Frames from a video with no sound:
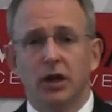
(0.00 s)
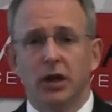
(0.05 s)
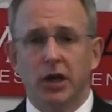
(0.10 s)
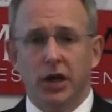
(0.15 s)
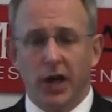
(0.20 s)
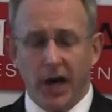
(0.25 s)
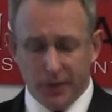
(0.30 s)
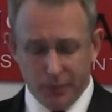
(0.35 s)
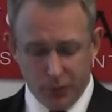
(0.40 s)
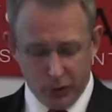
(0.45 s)

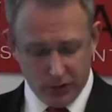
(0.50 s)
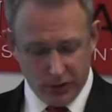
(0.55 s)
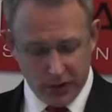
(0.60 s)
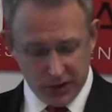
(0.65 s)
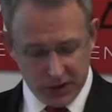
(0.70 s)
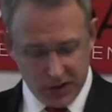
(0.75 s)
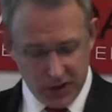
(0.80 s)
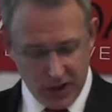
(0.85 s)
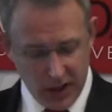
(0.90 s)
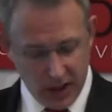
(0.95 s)
In April
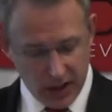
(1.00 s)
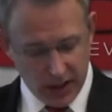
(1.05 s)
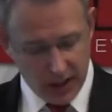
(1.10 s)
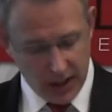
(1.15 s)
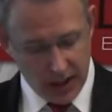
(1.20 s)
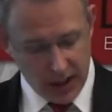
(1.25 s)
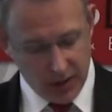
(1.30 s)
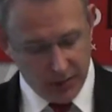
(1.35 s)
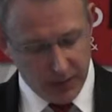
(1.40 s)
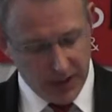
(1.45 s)
this
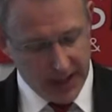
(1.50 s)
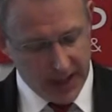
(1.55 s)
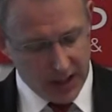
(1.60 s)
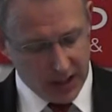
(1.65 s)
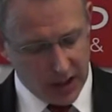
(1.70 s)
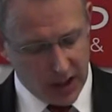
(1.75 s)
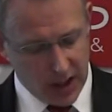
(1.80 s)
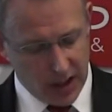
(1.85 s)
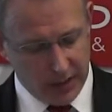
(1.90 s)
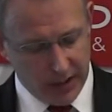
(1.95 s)
year,
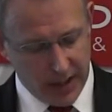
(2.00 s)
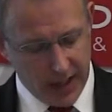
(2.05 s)
NBN Co.